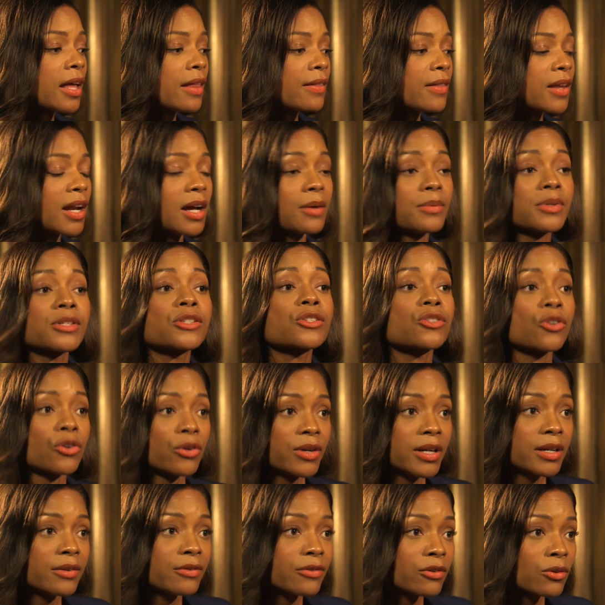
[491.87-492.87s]
that I was
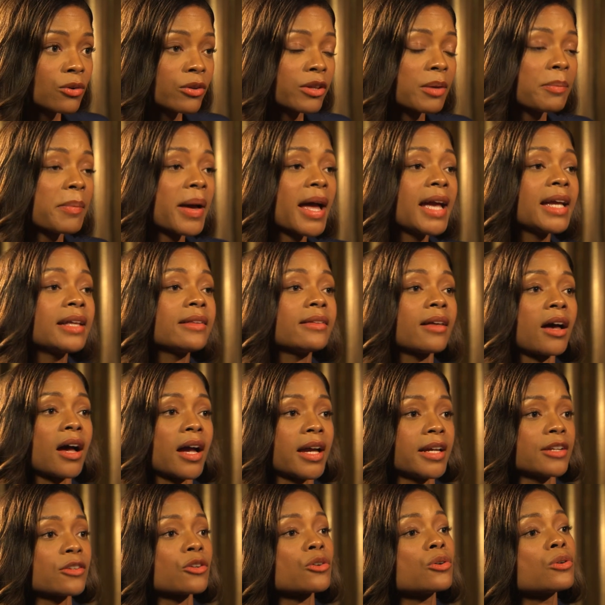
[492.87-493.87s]
sorry for all the pain that
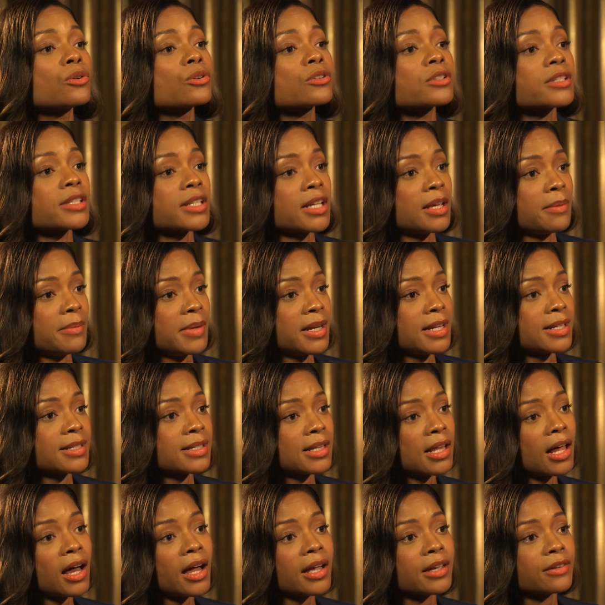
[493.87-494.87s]
I had caused him in his
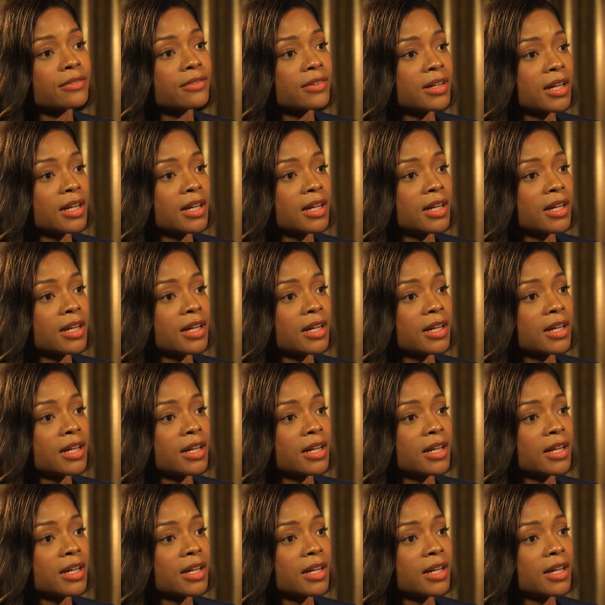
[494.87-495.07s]
life